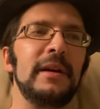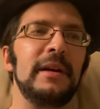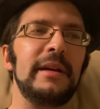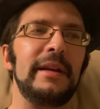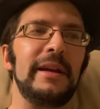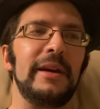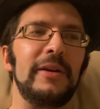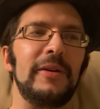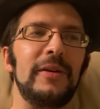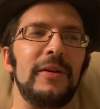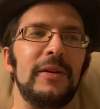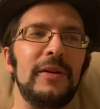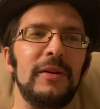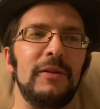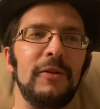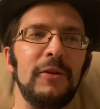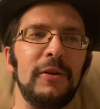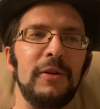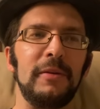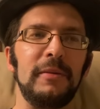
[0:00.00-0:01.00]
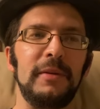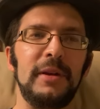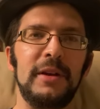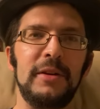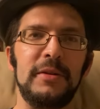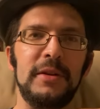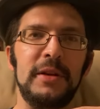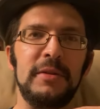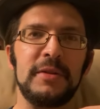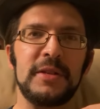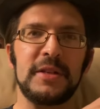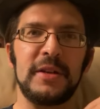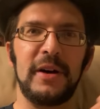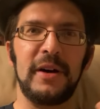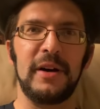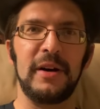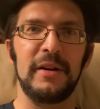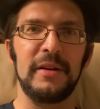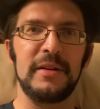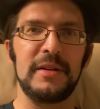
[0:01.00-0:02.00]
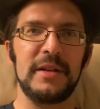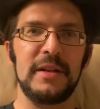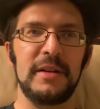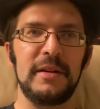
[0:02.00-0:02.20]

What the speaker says: or you saw,